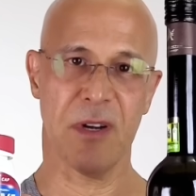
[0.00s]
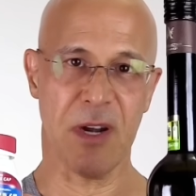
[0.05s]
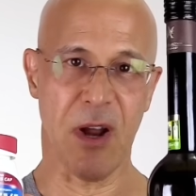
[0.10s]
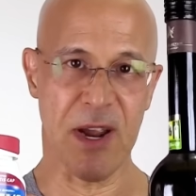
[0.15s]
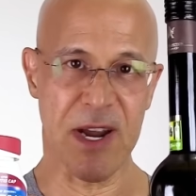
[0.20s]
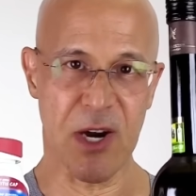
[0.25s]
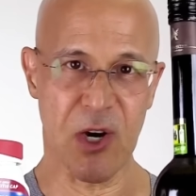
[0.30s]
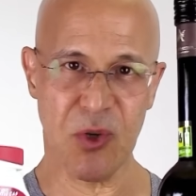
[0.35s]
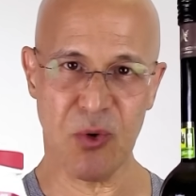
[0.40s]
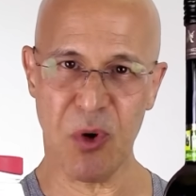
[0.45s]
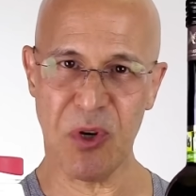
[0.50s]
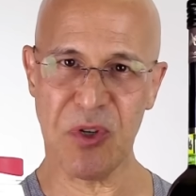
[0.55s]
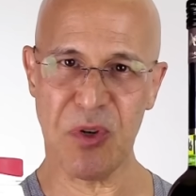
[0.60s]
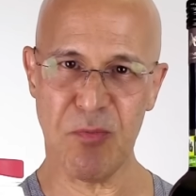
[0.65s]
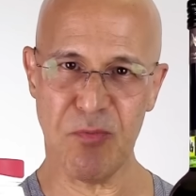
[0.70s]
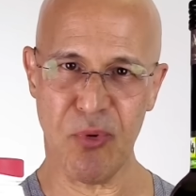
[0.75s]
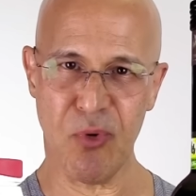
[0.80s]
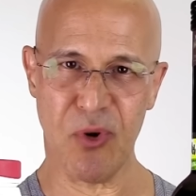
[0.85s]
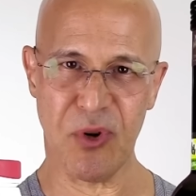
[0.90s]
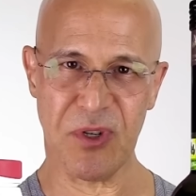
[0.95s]
Now here's what's
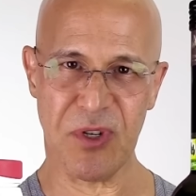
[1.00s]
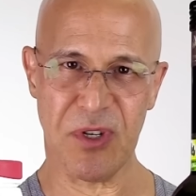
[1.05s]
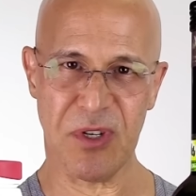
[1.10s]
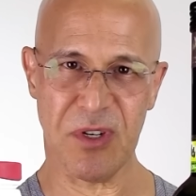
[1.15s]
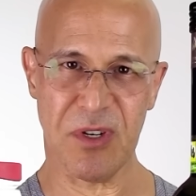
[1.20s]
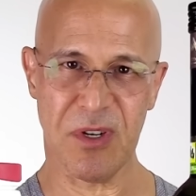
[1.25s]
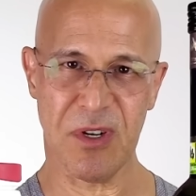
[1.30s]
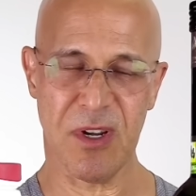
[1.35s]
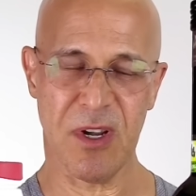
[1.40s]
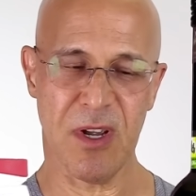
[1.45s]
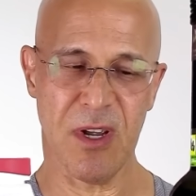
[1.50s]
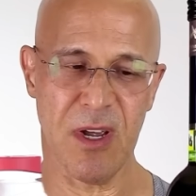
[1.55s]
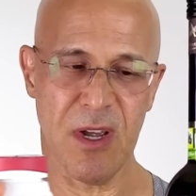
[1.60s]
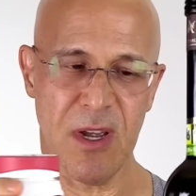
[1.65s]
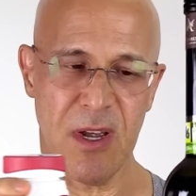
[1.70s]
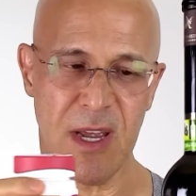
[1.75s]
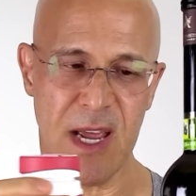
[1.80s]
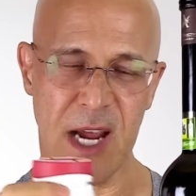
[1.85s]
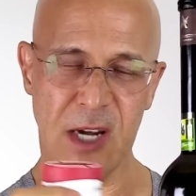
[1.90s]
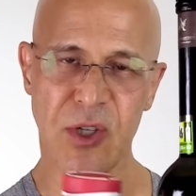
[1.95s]
important
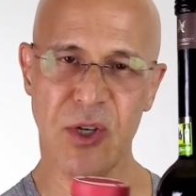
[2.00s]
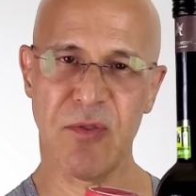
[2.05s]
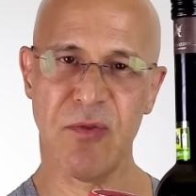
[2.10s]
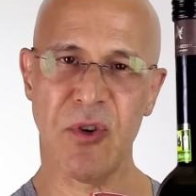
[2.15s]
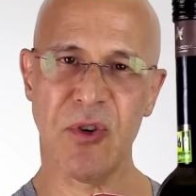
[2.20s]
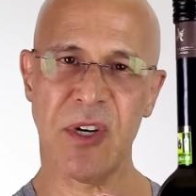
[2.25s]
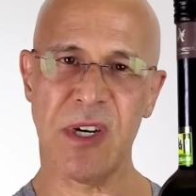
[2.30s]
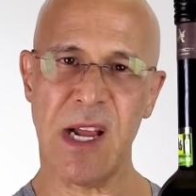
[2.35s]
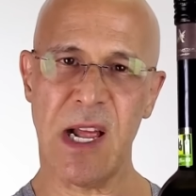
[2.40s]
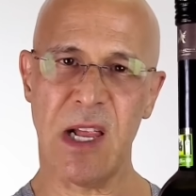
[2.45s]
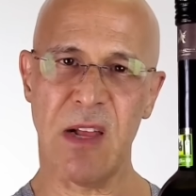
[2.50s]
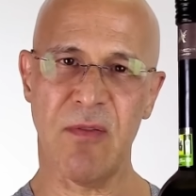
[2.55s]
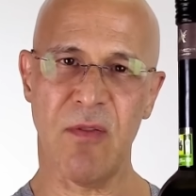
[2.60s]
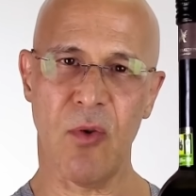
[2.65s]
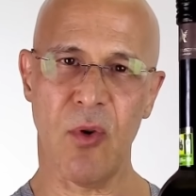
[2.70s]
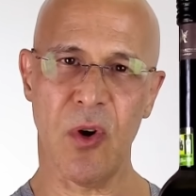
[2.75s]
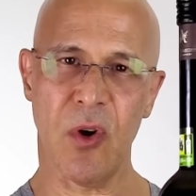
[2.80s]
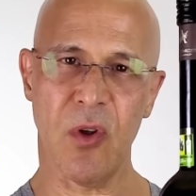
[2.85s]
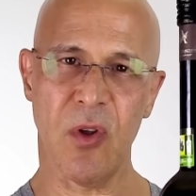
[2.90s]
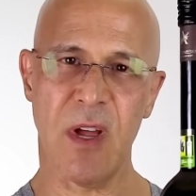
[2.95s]
extra virgin olive
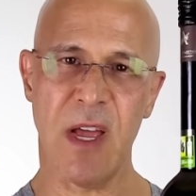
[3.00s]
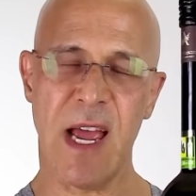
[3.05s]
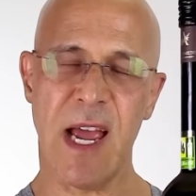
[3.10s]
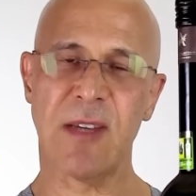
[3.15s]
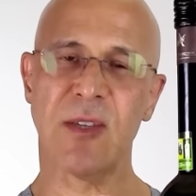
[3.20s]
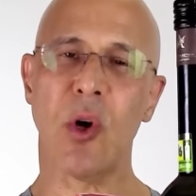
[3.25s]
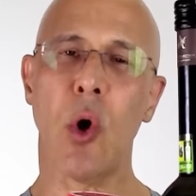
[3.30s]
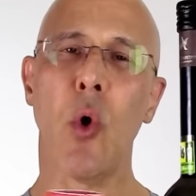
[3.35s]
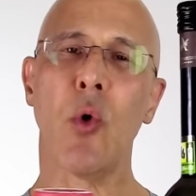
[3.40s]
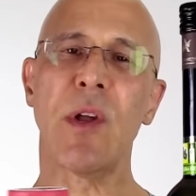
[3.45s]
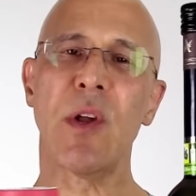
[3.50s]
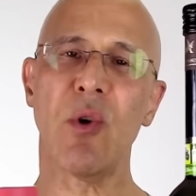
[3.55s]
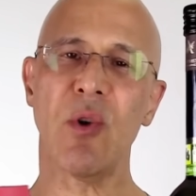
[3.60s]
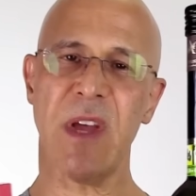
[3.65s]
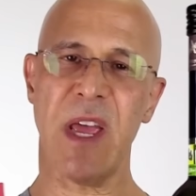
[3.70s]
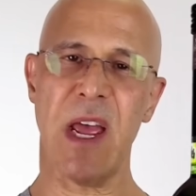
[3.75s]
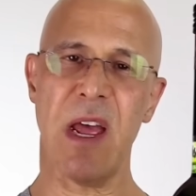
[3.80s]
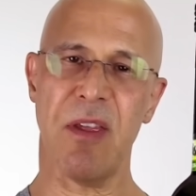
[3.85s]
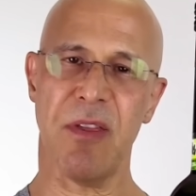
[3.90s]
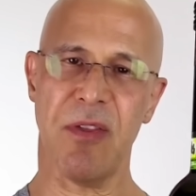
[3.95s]
oil has
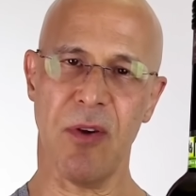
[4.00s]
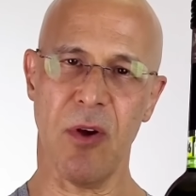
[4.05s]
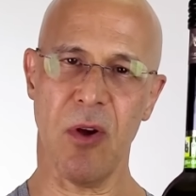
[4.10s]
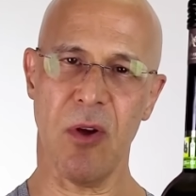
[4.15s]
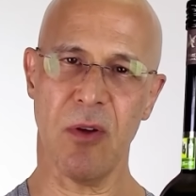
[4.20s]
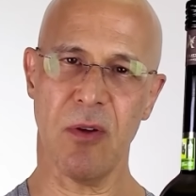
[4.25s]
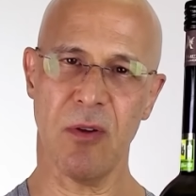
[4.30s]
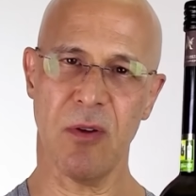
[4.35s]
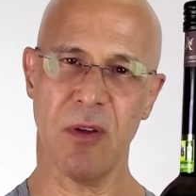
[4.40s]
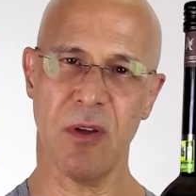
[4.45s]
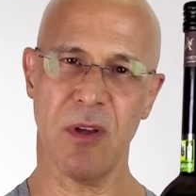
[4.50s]
oleocanthal.